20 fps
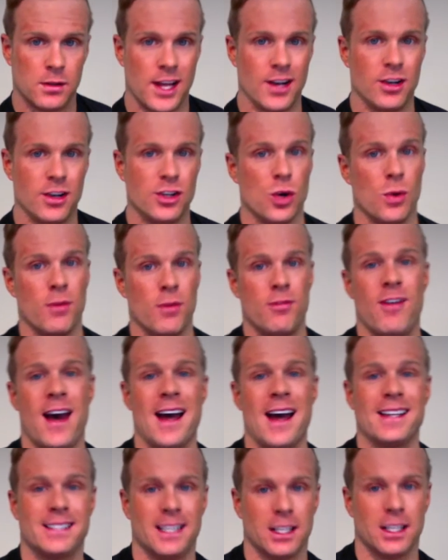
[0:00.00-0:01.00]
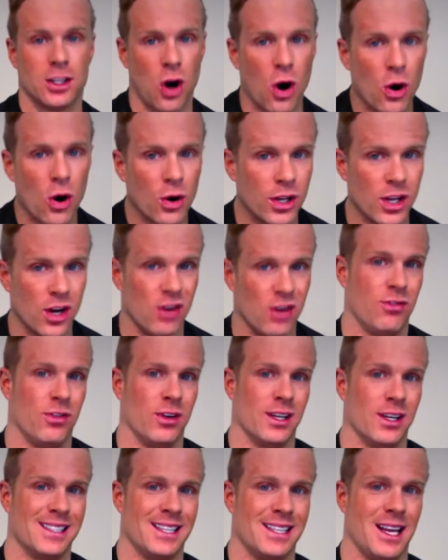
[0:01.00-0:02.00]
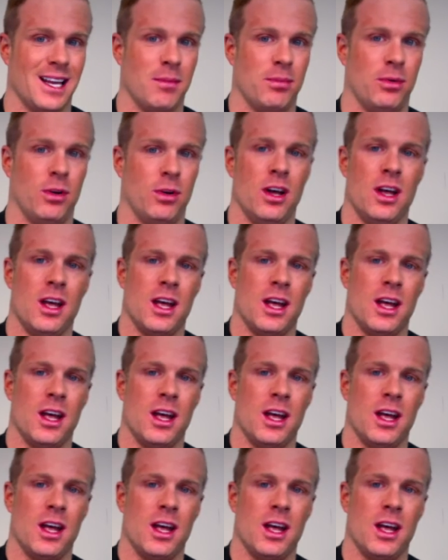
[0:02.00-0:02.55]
that are doing fasted cardio, for example.